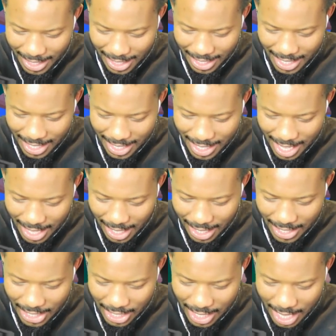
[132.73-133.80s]
This is not,
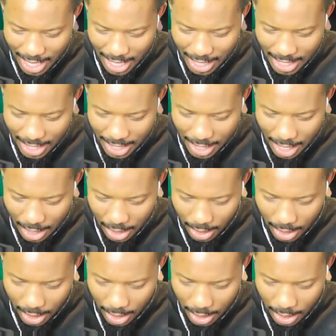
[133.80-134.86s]
let's just say this does not
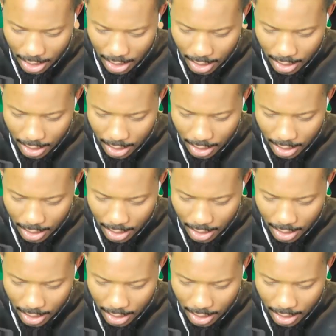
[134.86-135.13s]
look good.